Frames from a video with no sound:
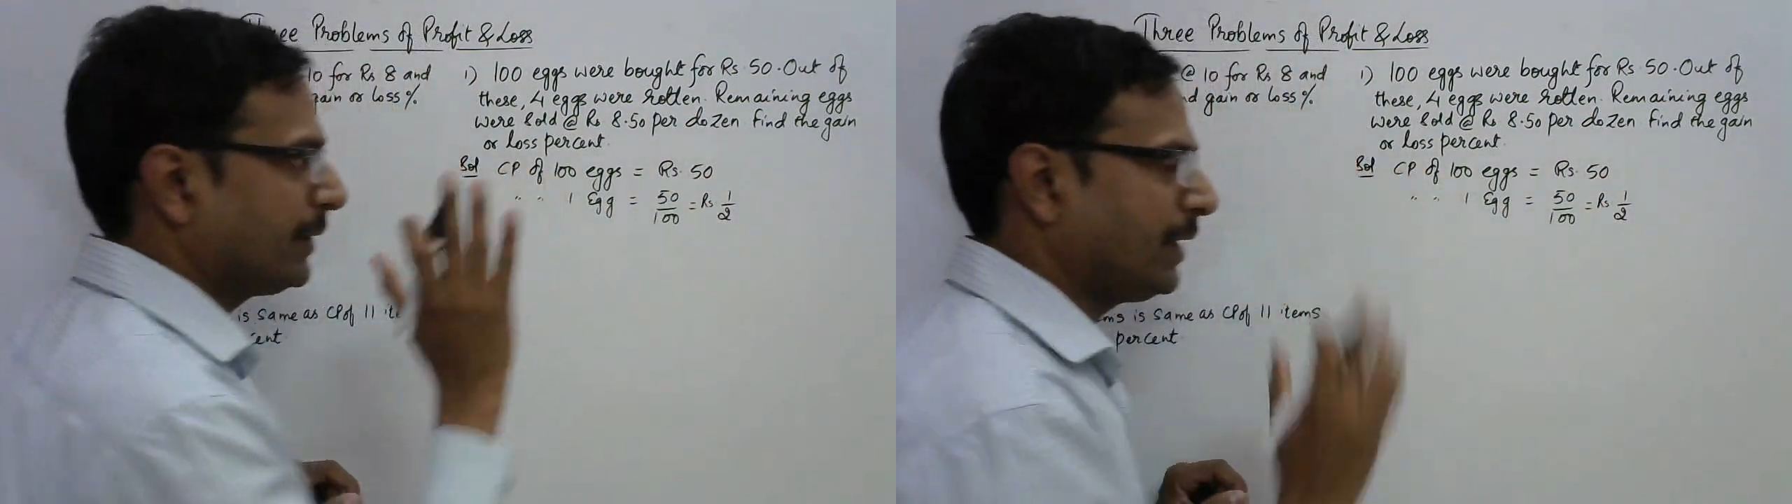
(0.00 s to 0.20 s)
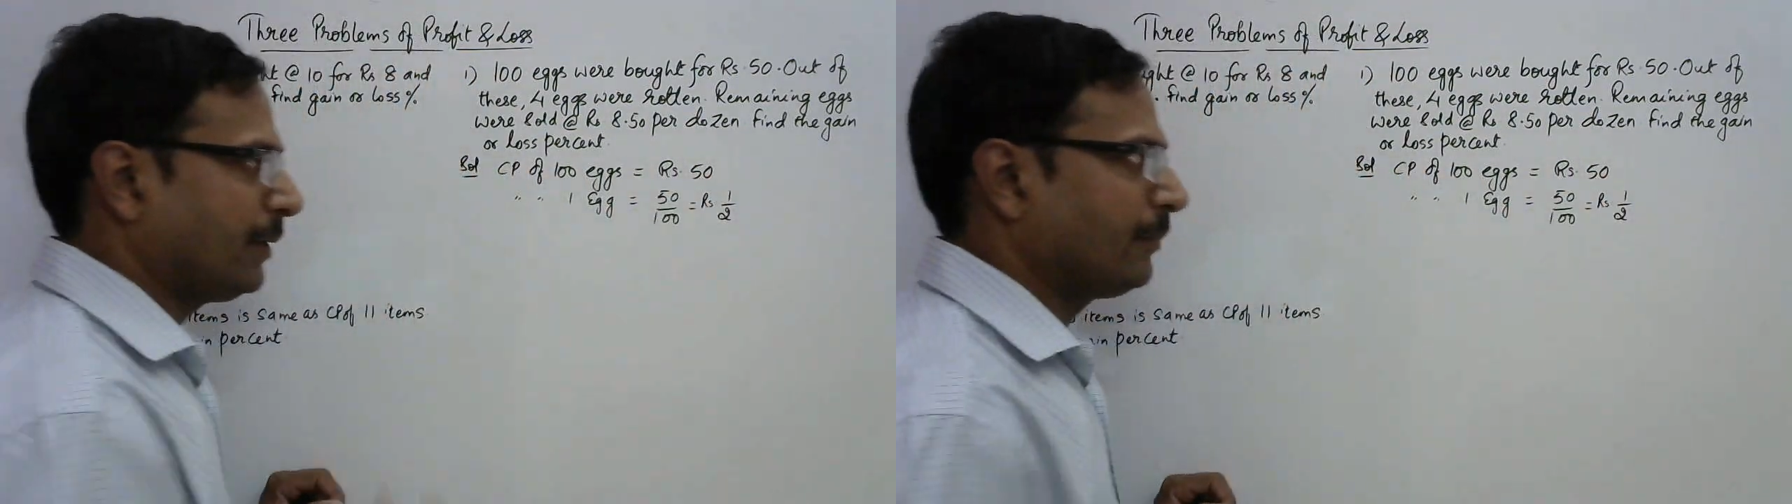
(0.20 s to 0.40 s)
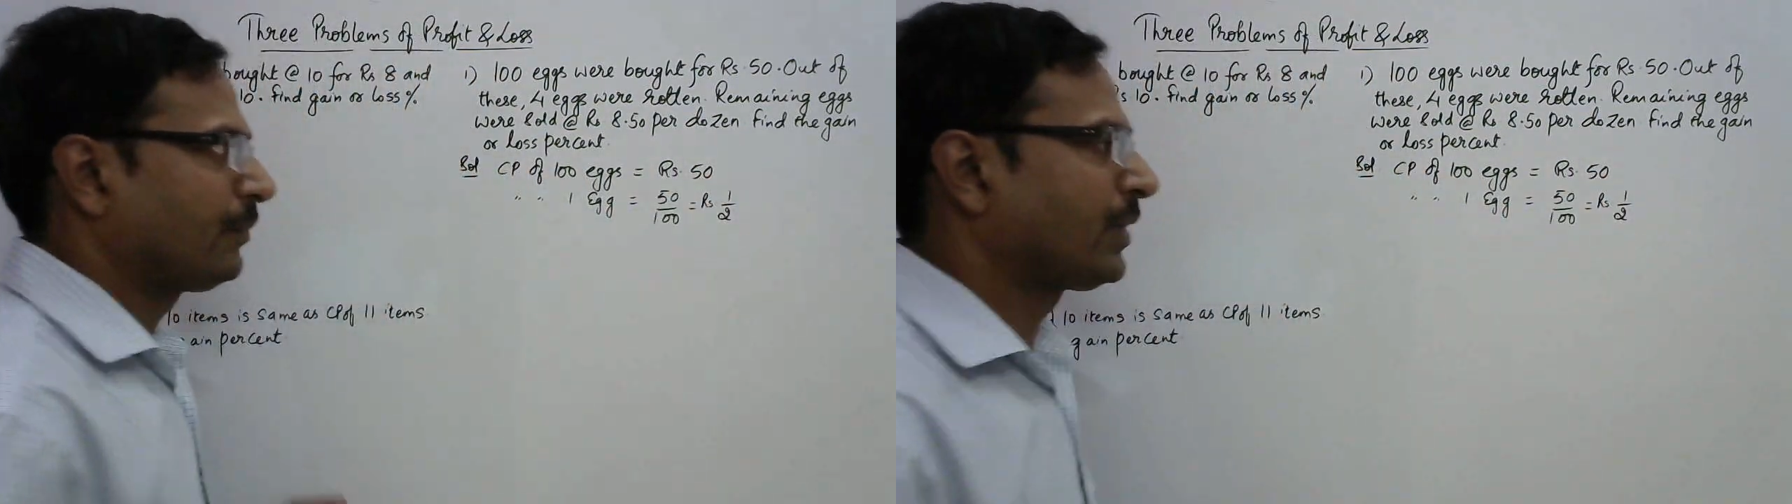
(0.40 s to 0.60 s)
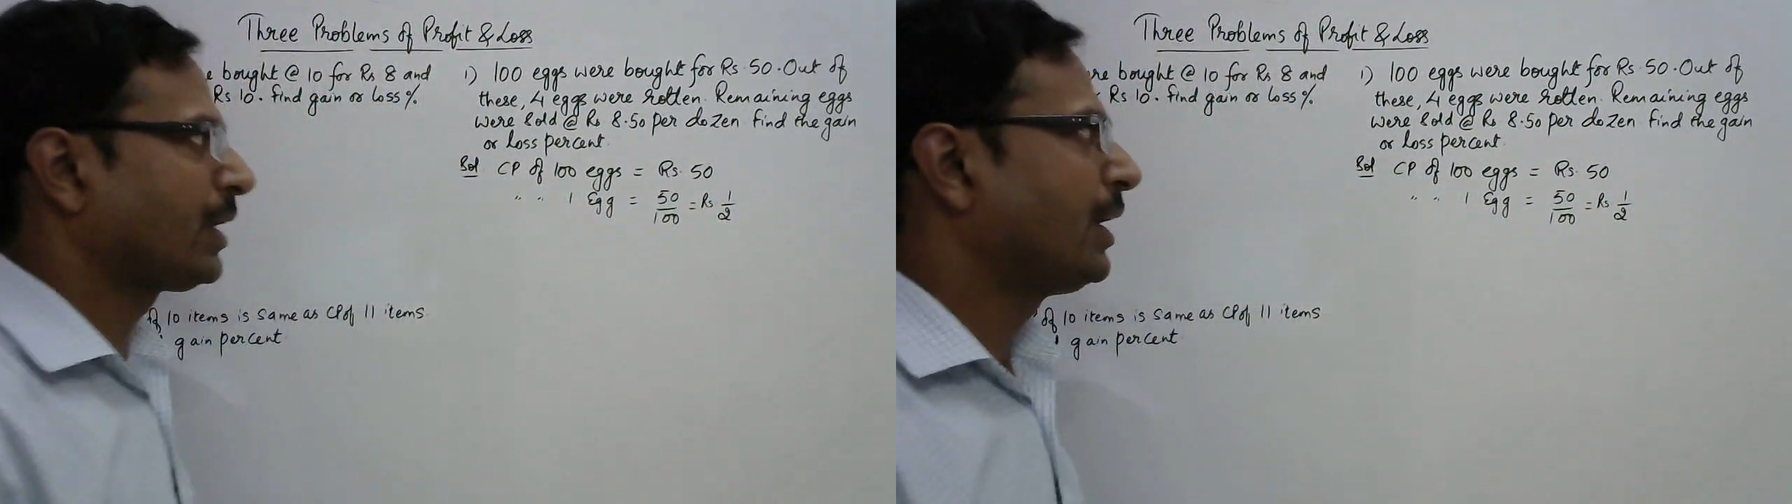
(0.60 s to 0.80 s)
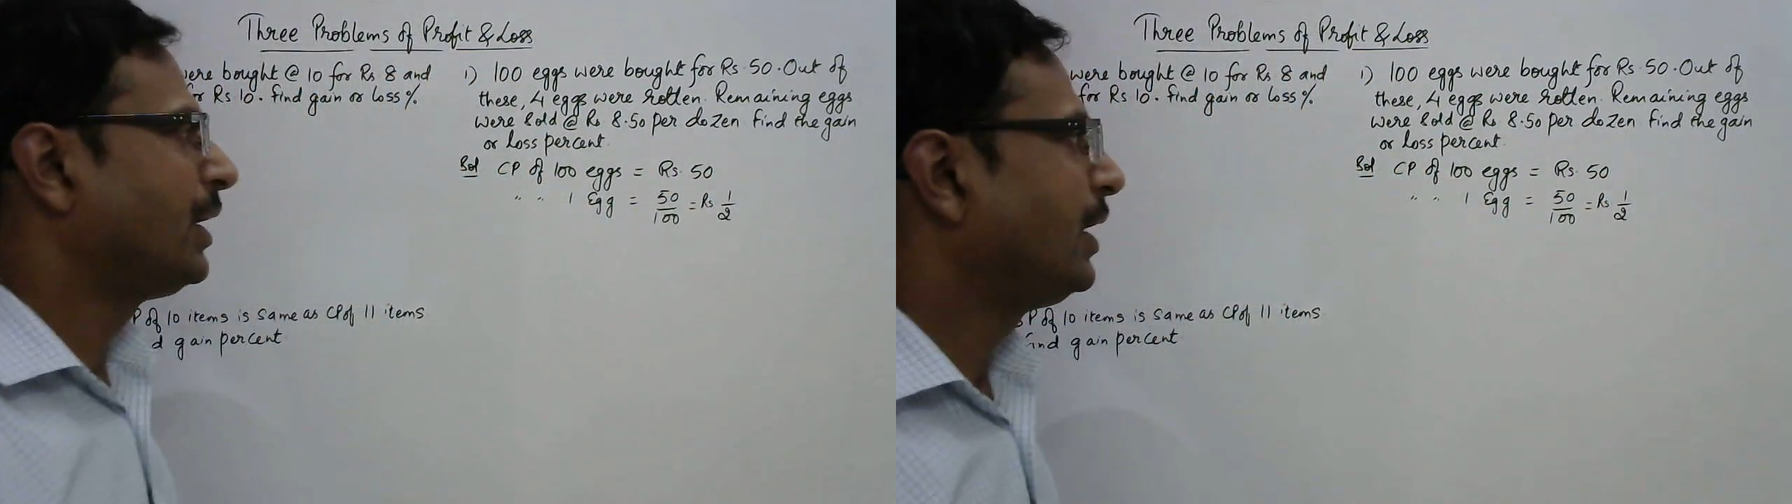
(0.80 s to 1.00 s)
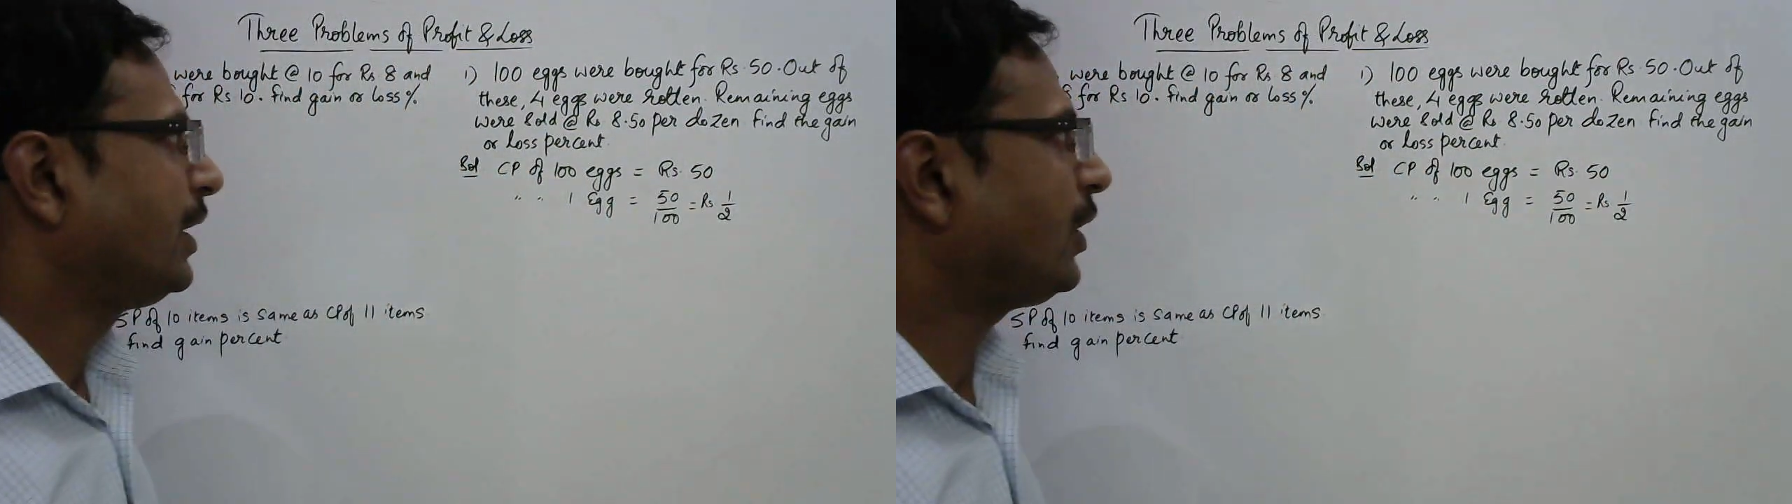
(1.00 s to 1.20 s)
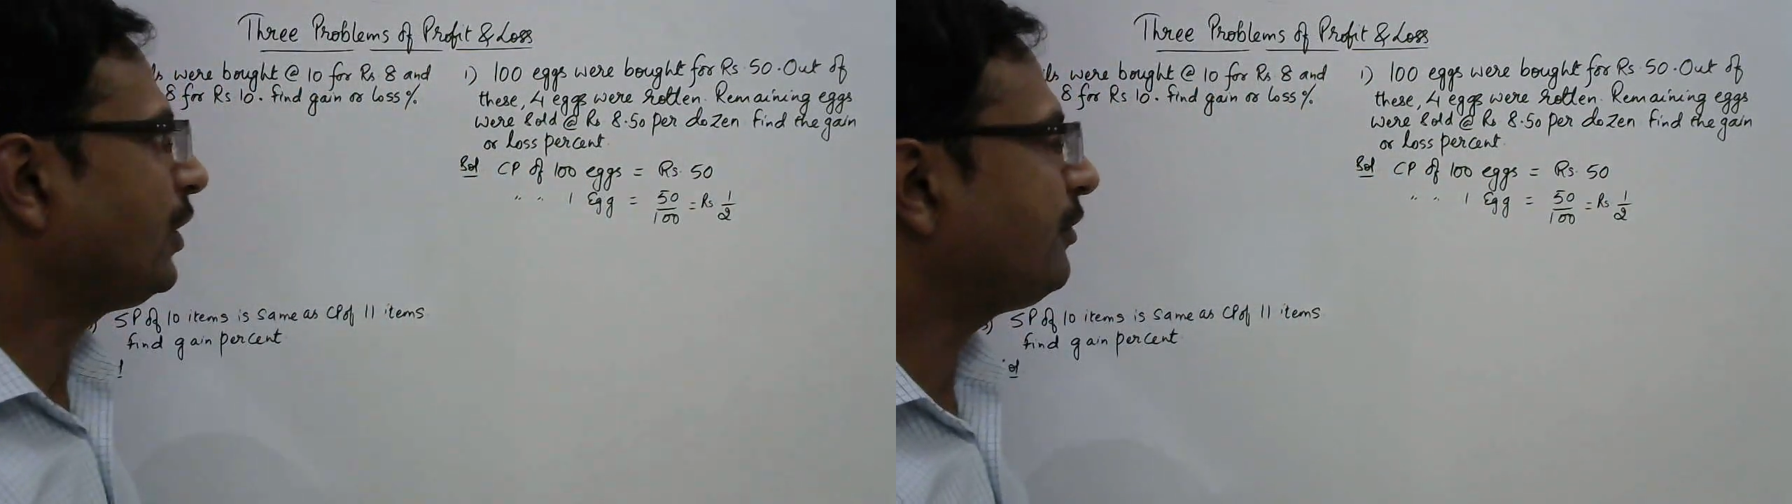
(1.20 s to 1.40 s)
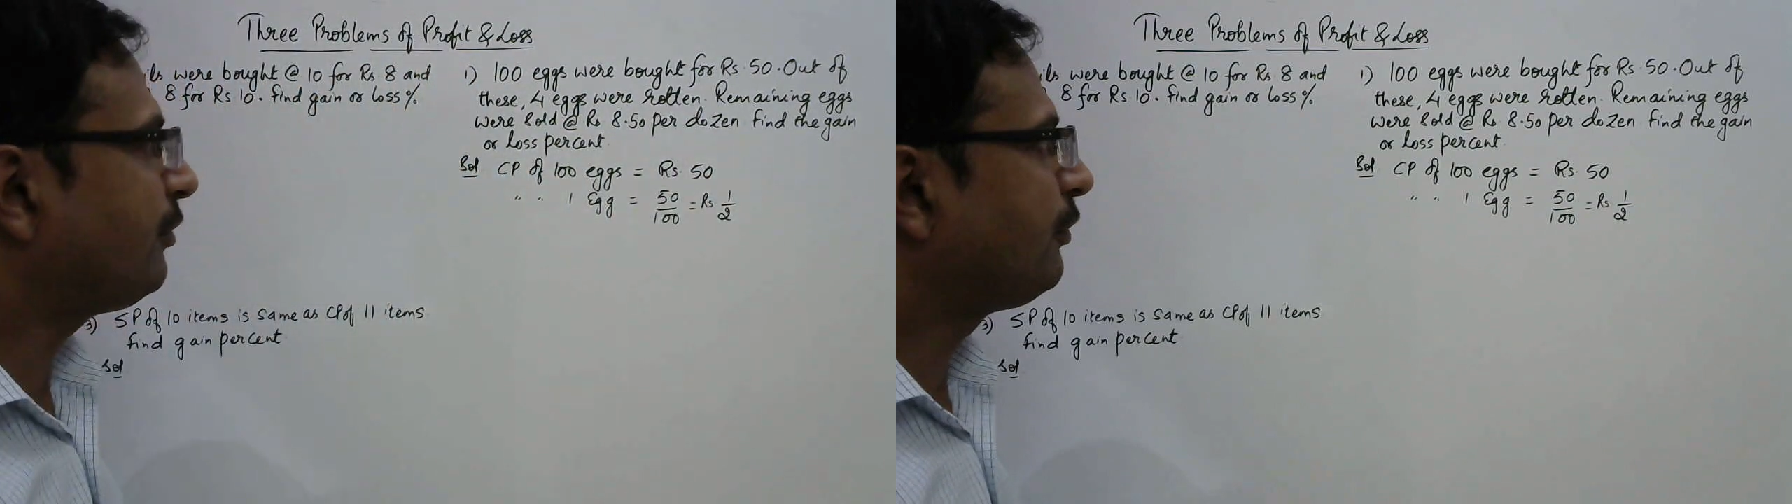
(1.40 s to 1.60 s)
thing. Now
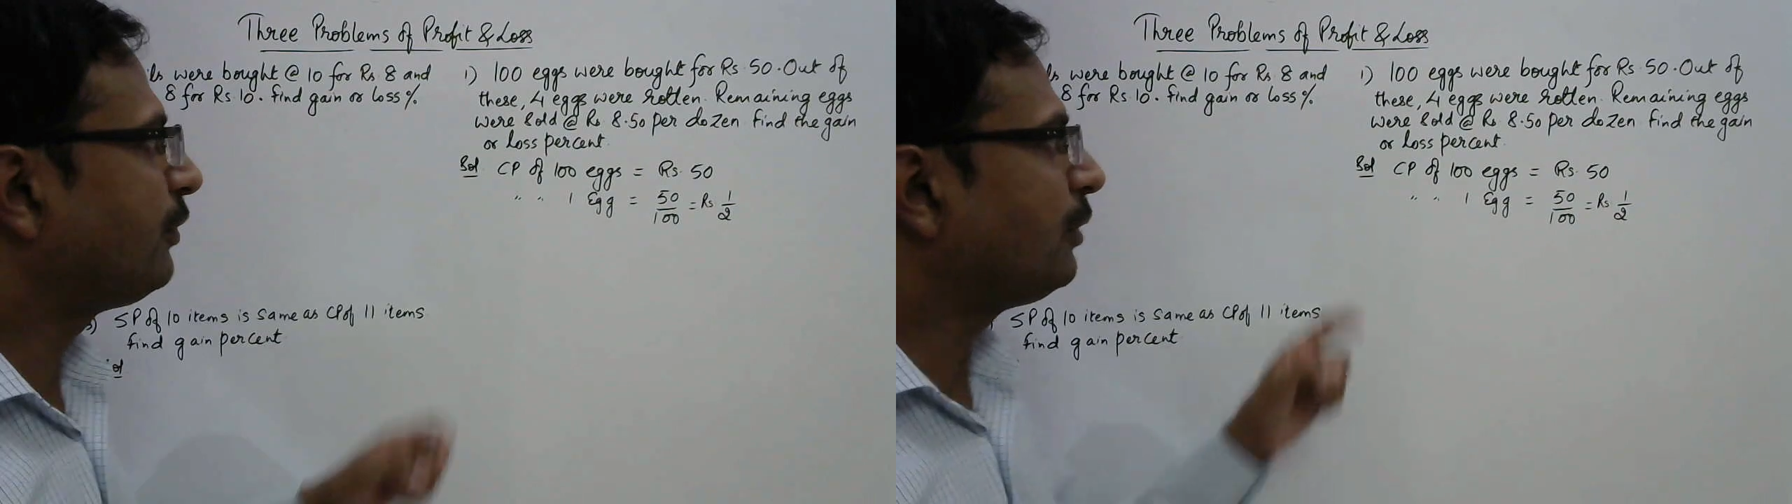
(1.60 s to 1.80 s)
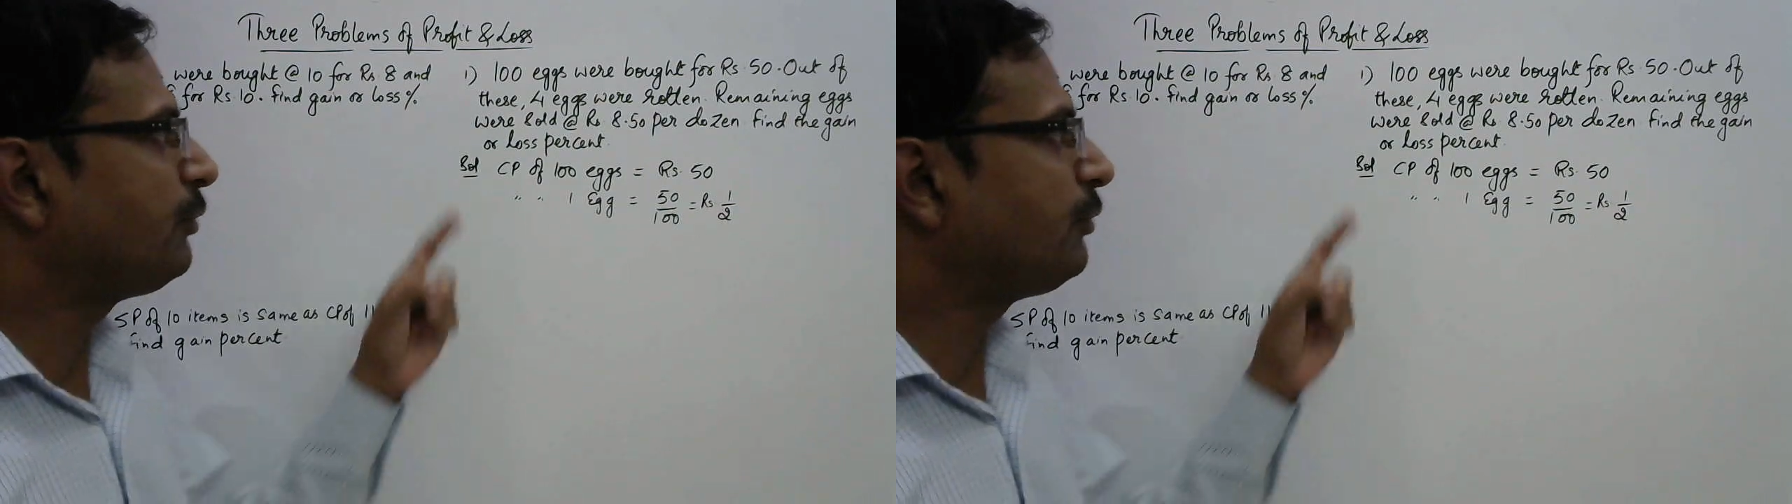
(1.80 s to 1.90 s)
if